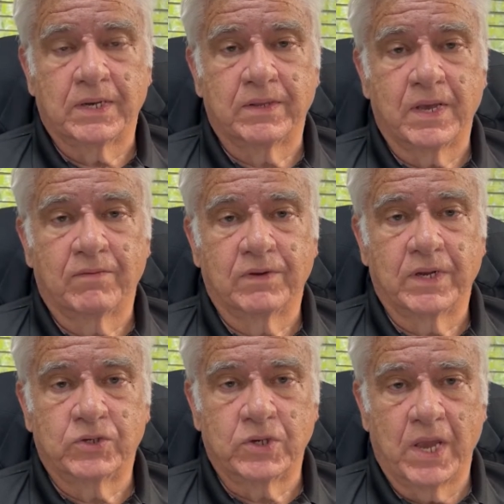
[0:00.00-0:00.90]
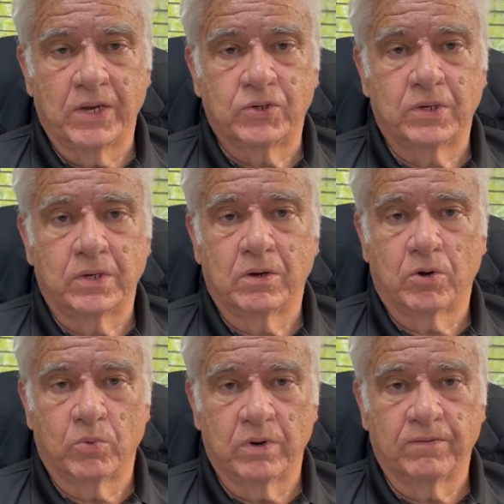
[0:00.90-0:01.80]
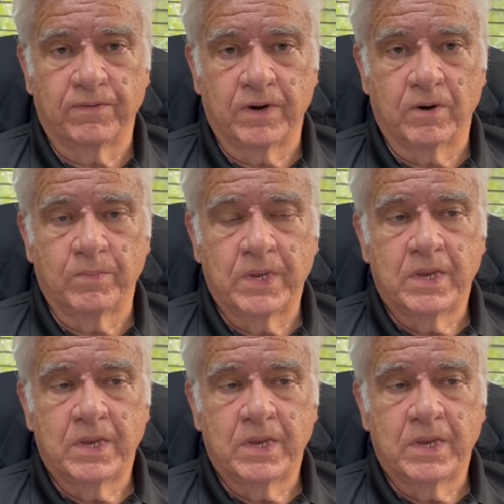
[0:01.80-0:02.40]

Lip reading: They have an education and career fair